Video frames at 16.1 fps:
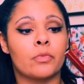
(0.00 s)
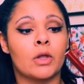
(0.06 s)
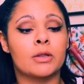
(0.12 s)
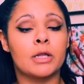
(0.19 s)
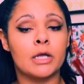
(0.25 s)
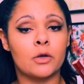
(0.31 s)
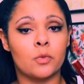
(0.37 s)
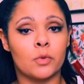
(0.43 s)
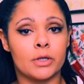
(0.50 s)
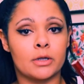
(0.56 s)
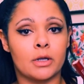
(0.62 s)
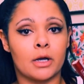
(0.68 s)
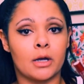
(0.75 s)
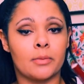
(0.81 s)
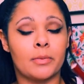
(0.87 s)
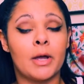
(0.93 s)
liquid
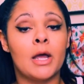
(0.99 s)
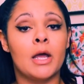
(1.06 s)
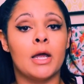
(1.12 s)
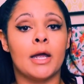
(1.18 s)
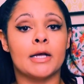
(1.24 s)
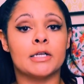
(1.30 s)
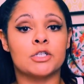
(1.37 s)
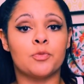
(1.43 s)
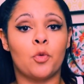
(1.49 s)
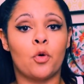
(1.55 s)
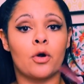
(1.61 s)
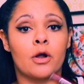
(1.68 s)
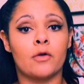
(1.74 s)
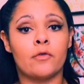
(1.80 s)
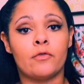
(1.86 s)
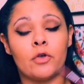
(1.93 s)
lip is more
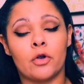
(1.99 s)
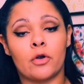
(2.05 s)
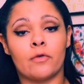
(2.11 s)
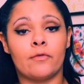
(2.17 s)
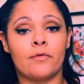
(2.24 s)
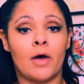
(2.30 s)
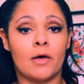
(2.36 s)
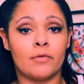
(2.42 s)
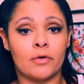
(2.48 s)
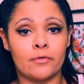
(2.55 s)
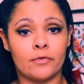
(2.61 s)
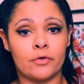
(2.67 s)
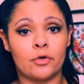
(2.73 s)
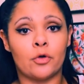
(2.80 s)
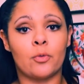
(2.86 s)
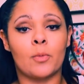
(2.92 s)
of your
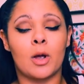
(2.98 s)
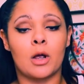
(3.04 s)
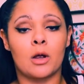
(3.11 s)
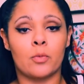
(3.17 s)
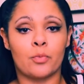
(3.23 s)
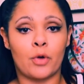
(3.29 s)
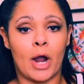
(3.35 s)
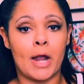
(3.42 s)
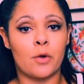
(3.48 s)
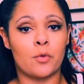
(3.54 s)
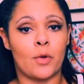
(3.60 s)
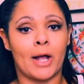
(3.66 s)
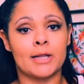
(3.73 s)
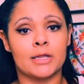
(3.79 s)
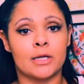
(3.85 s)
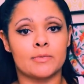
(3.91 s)
va-va-voom bright
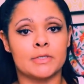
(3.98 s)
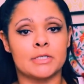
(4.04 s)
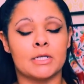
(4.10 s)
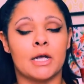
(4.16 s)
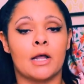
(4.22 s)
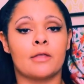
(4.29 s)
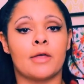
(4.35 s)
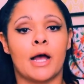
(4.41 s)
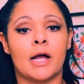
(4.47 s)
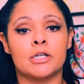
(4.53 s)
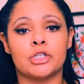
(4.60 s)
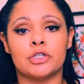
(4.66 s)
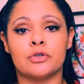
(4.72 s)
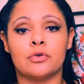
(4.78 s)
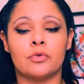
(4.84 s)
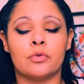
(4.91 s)
red lipstick that
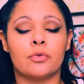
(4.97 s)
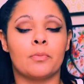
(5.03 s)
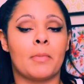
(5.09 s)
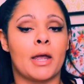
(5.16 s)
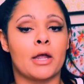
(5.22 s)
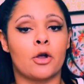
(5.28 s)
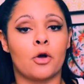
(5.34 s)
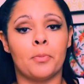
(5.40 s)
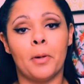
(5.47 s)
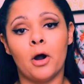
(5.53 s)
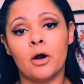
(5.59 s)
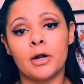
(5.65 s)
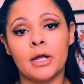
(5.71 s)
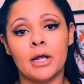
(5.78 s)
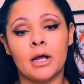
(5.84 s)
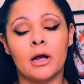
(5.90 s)
you may go
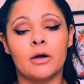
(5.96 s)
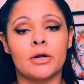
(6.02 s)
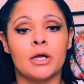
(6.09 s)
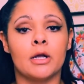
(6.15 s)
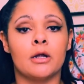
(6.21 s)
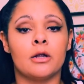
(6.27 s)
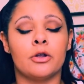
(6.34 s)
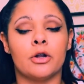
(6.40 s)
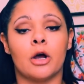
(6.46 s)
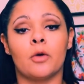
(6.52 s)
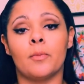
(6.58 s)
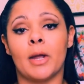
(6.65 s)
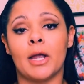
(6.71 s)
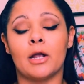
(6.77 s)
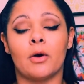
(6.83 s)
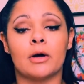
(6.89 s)
party out in, you know,
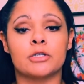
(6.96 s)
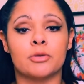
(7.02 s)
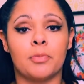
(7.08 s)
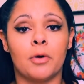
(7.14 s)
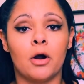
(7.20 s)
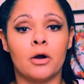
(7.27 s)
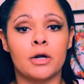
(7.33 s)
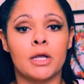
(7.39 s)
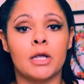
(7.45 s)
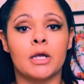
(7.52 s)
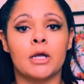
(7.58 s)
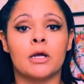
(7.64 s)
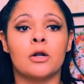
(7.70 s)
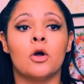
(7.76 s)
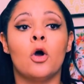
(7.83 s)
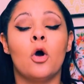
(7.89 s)
may go out to party
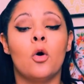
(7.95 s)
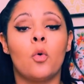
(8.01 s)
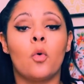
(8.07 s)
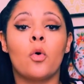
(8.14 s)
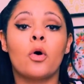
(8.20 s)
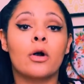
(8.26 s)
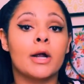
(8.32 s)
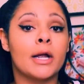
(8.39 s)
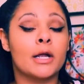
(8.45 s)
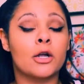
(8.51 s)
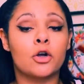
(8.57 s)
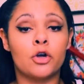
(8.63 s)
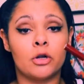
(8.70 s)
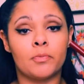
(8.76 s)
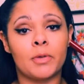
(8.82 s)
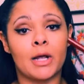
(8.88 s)
in, or it
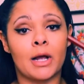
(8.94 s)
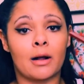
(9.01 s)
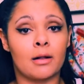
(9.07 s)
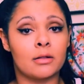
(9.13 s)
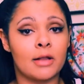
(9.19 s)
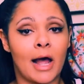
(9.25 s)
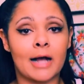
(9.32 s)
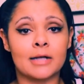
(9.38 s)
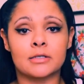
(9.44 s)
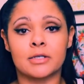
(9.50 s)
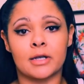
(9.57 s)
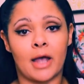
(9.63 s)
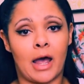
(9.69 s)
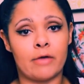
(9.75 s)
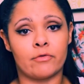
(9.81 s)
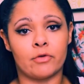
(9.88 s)
could be a
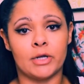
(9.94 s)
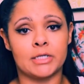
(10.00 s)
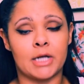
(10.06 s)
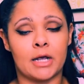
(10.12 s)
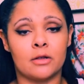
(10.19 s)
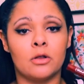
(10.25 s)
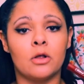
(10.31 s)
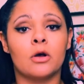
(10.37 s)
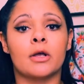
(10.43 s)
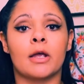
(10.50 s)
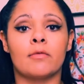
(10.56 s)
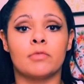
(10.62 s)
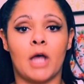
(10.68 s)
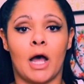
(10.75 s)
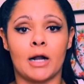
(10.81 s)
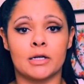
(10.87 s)
classic everyday look
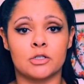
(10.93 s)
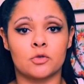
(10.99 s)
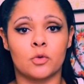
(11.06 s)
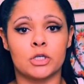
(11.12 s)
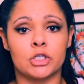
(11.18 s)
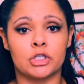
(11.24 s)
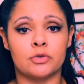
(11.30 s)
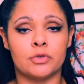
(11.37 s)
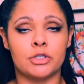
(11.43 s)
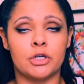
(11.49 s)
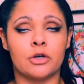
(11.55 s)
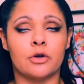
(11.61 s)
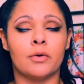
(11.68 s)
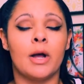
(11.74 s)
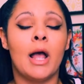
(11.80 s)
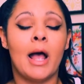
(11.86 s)
if that is what you
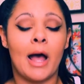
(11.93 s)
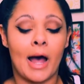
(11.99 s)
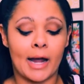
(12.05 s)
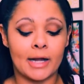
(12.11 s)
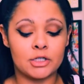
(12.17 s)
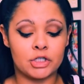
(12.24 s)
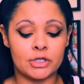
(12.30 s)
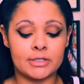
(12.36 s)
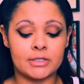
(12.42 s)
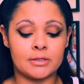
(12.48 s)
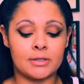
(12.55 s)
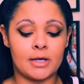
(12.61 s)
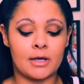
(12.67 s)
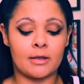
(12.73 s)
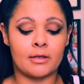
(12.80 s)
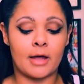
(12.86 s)
do. I just
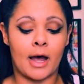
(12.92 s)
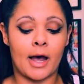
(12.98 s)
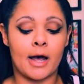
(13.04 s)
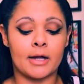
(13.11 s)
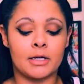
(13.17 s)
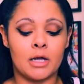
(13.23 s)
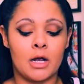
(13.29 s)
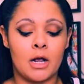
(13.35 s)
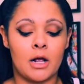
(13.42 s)
think that